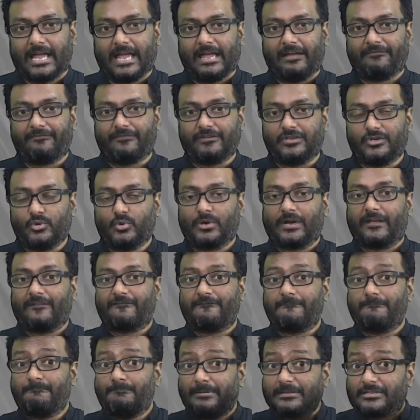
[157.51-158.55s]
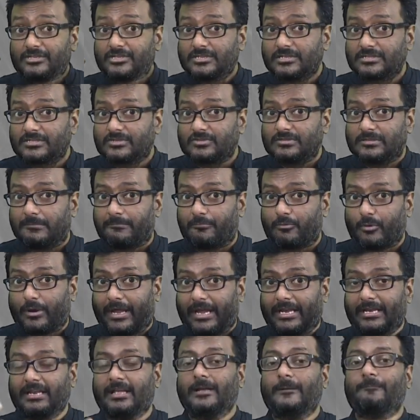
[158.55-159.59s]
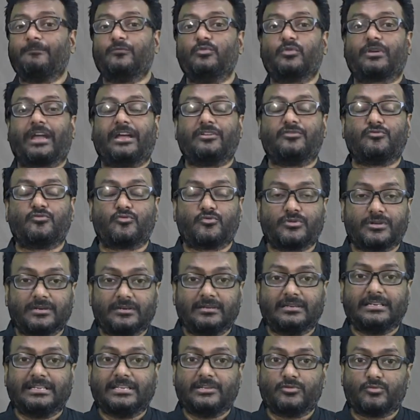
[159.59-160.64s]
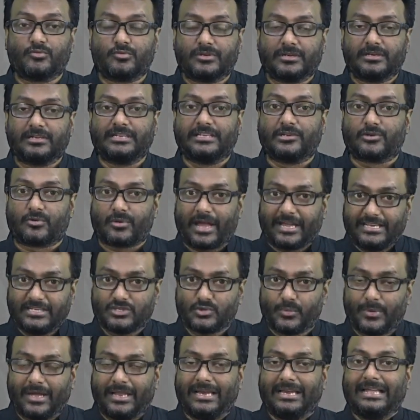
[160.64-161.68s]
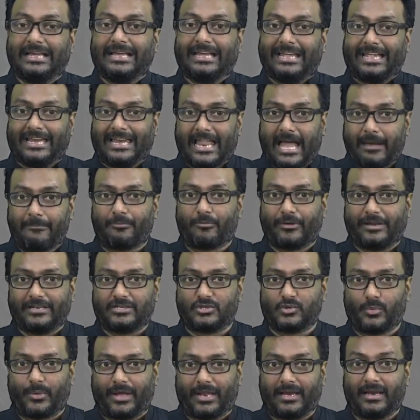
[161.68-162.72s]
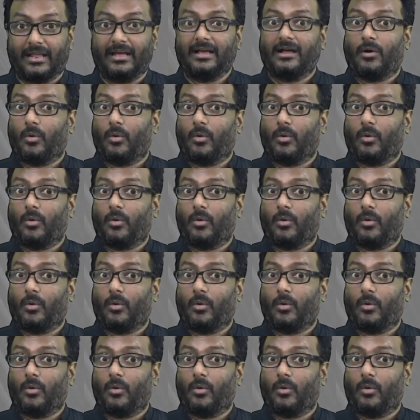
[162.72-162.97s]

If you give pictures to the brain, you can really, really write well, elaborate well.